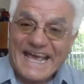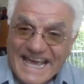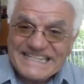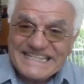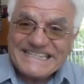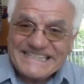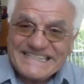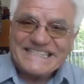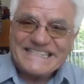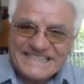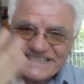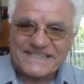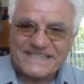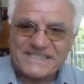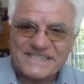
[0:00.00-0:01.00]
80
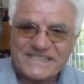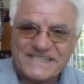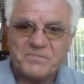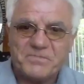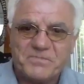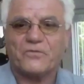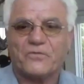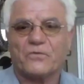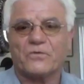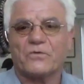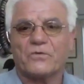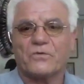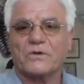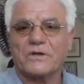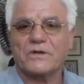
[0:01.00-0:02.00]
years
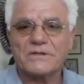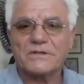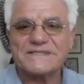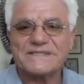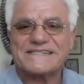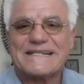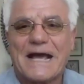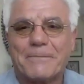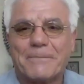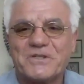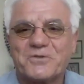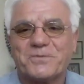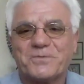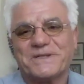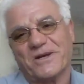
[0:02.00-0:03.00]
before
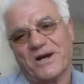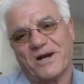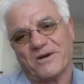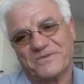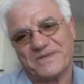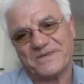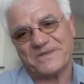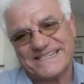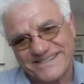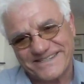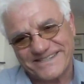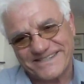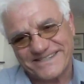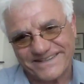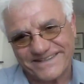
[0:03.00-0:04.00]
establishment of
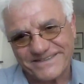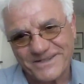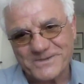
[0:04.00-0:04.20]
Israel.